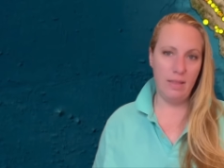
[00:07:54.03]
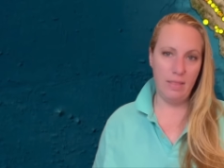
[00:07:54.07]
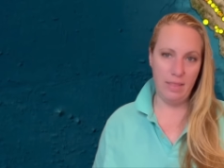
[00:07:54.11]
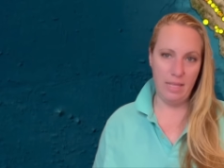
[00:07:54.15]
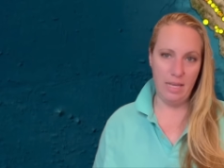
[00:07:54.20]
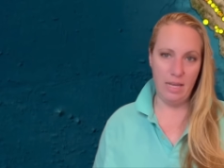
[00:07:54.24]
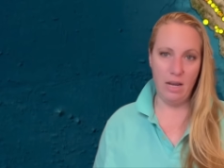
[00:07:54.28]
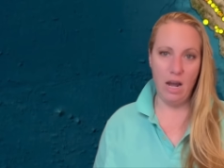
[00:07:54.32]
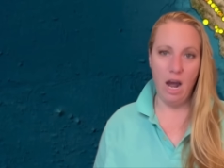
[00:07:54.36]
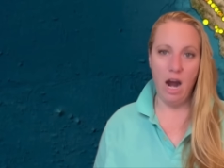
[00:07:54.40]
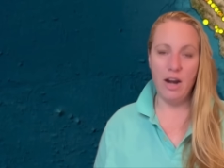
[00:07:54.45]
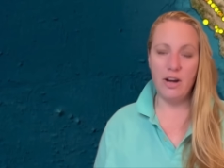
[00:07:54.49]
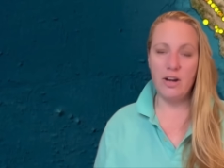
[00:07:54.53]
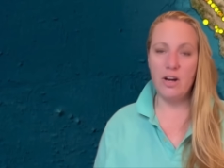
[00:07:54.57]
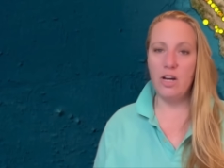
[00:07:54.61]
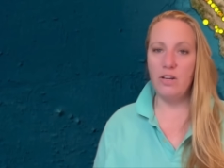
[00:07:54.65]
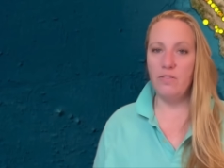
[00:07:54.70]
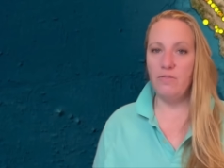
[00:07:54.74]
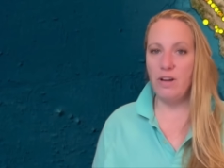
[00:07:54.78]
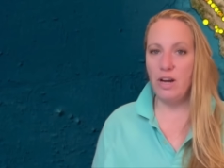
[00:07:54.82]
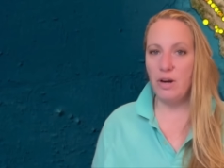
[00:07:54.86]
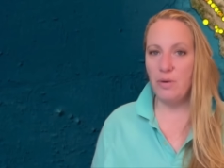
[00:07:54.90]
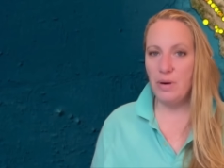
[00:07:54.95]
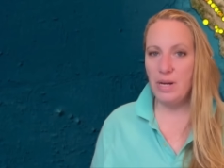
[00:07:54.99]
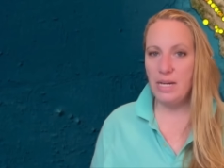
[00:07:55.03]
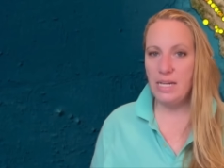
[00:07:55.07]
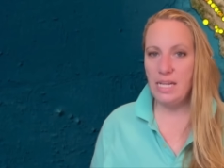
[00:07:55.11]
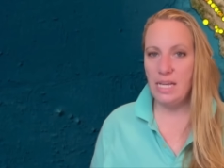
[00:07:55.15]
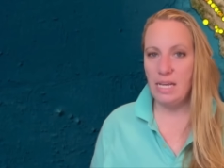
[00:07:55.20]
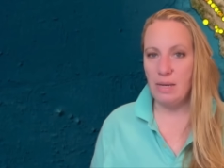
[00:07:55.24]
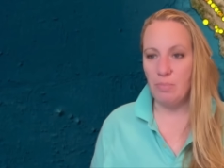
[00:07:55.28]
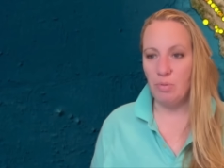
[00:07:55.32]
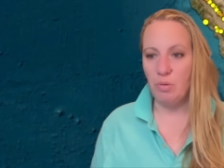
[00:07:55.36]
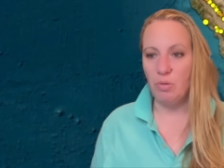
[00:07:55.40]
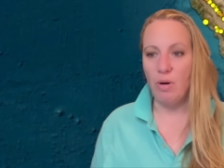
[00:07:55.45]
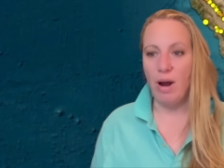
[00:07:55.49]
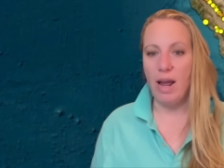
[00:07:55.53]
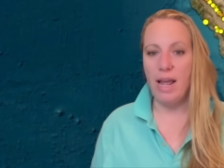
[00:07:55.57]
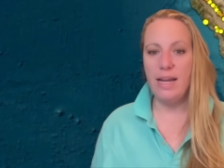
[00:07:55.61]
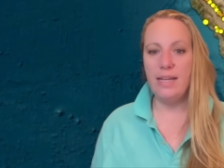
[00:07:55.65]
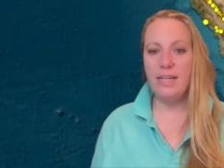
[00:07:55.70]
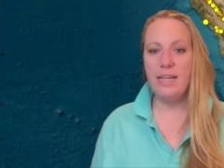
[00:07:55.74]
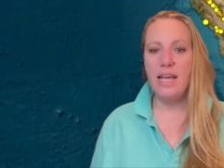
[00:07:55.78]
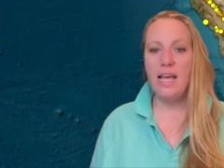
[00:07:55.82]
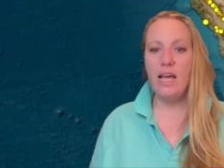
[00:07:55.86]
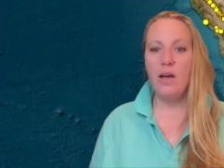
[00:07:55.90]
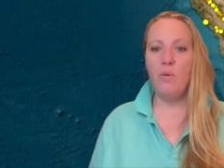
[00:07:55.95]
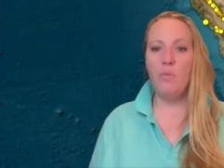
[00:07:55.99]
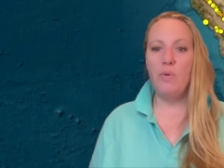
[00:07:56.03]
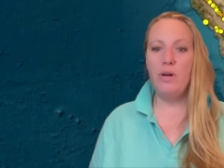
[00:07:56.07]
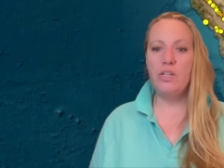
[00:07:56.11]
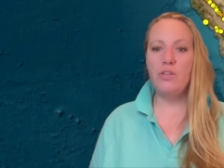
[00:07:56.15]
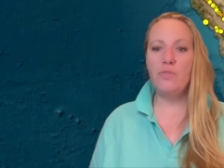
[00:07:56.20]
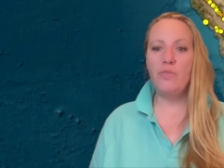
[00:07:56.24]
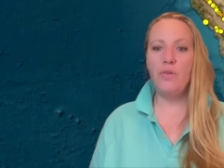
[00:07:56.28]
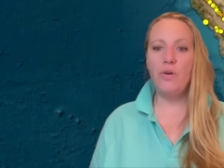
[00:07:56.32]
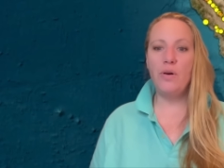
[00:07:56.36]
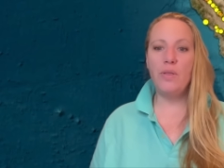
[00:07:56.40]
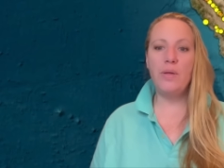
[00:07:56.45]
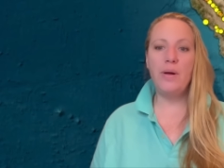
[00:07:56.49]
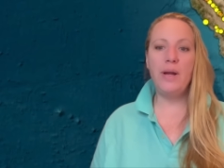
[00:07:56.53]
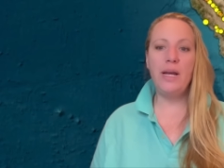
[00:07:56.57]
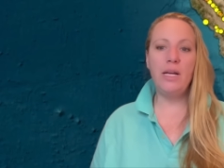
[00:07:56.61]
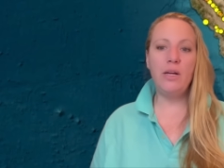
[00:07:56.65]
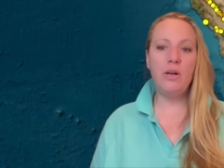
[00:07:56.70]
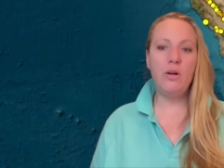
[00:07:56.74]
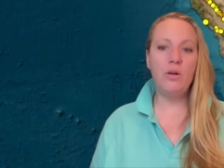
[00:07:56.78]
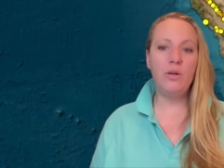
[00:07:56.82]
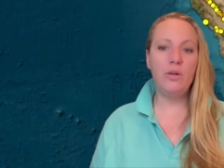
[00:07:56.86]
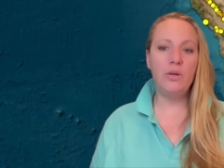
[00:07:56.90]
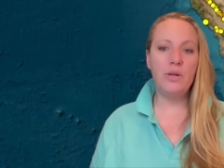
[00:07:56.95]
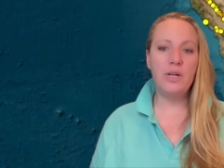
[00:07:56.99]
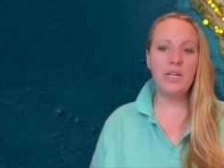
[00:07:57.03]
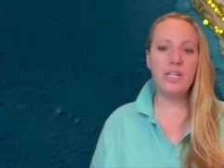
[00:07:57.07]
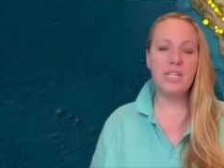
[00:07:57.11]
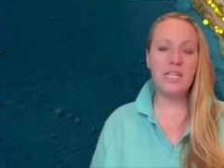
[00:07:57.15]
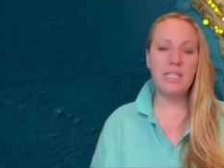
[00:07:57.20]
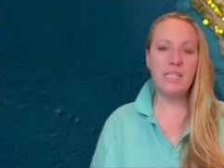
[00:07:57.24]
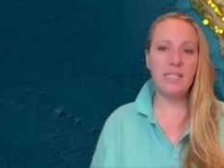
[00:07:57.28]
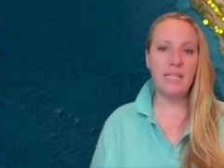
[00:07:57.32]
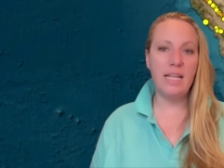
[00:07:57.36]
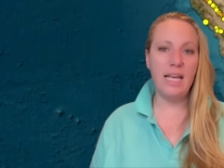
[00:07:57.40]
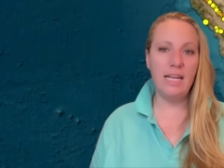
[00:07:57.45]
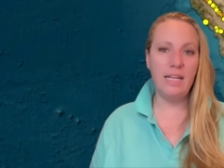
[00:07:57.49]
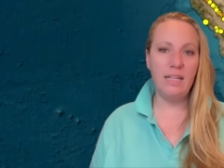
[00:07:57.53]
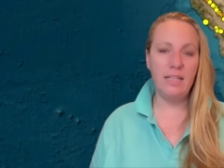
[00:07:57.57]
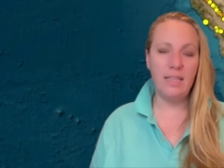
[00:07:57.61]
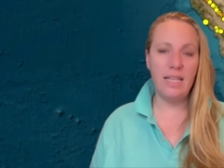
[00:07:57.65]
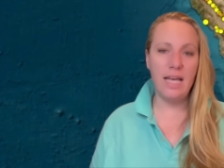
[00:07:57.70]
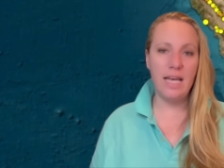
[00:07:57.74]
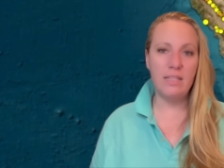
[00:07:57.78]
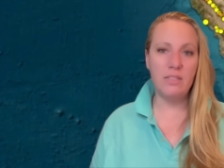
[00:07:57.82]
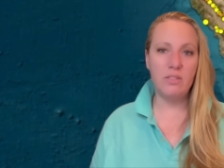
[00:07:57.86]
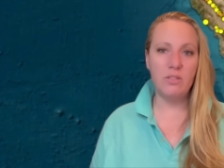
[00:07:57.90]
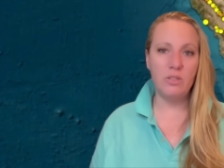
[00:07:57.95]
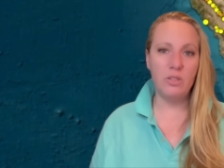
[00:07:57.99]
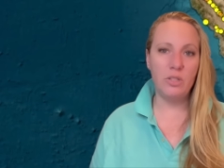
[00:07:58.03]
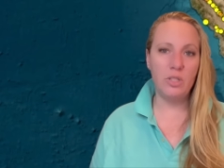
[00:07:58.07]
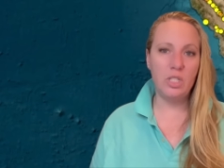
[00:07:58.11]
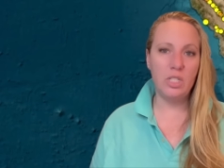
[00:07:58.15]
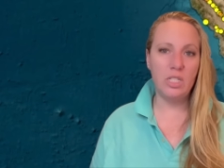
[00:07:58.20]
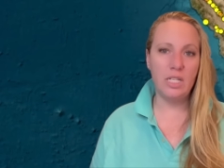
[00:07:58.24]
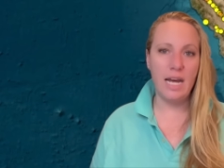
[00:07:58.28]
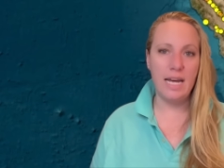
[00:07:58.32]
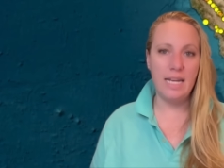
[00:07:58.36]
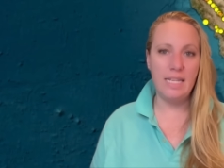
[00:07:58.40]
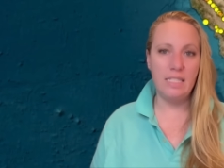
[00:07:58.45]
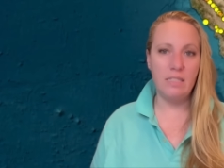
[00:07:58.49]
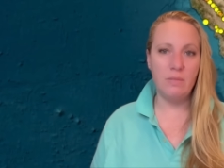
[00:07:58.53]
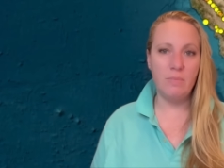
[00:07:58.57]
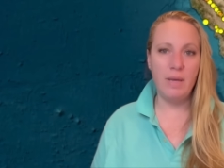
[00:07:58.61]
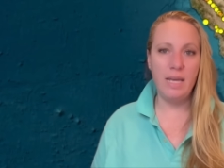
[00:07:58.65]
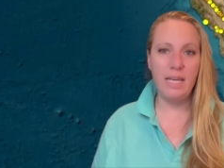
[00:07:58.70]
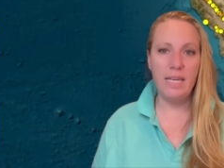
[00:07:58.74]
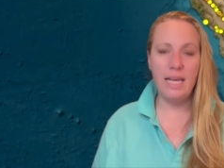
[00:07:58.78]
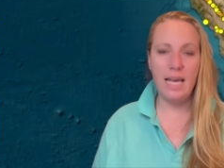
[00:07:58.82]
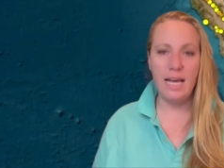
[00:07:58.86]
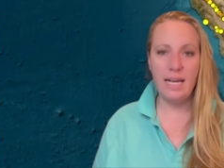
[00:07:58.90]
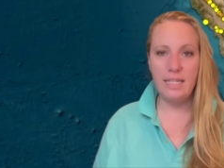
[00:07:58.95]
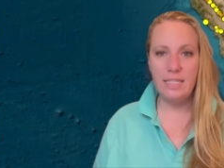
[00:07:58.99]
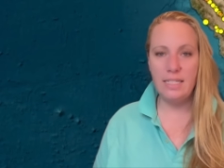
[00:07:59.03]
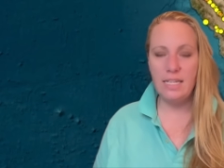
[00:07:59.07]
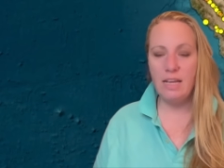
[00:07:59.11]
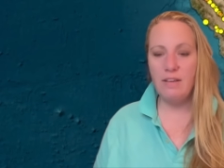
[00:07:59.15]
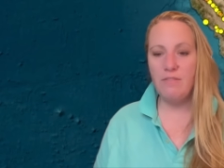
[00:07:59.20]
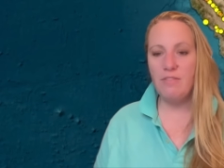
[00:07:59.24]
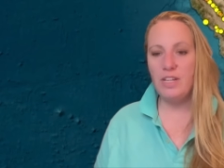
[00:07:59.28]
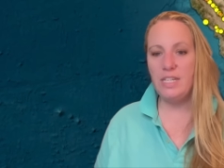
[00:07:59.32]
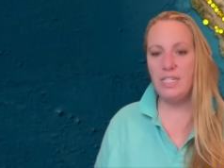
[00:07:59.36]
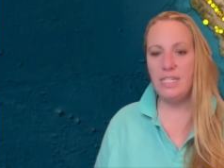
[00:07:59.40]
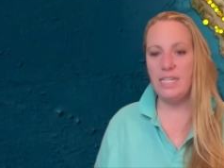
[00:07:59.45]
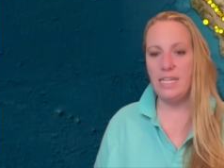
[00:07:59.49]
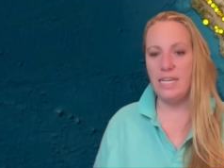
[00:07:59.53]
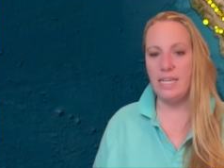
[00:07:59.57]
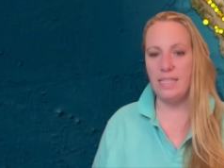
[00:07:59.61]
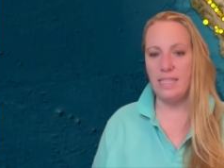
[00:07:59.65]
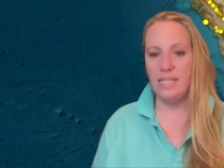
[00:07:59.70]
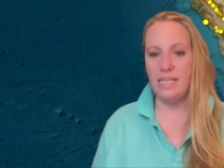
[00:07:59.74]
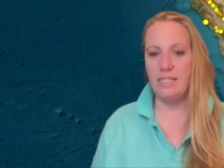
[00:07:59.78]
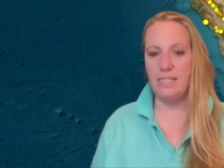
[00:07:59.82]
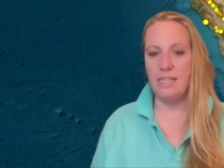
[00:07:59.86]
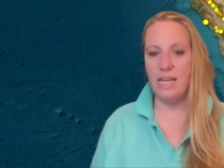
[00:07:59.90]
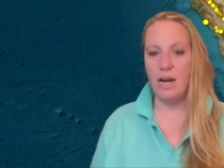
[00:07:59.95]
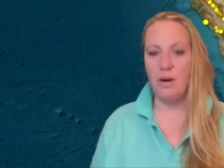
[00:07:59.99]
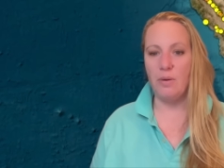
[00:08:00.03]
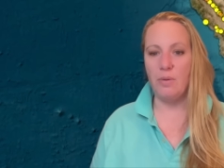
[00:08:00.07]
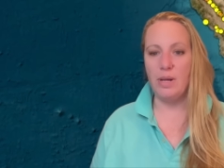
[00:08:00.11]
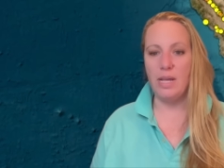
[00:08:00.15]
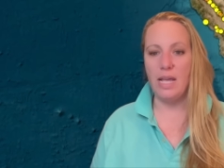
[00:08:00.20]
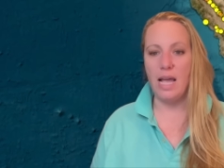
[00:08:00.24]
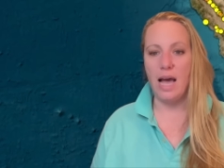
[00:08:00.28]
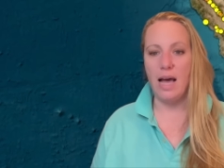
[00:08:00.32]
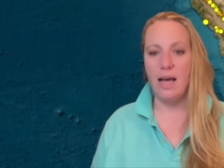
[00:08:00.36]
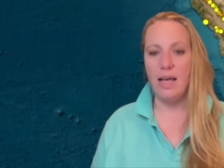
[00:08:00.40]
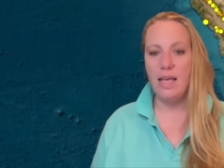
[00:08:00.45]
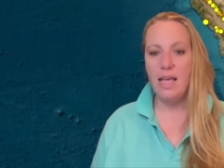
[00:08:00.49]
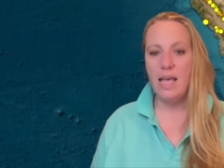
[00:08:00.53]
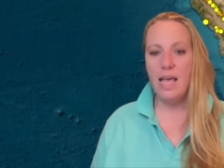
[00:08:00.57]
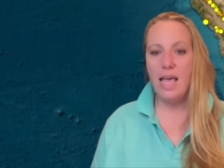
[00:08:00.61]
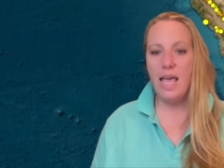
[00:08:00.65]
They are not very deep, right? Which further encourages like clustered seismic activity in this area.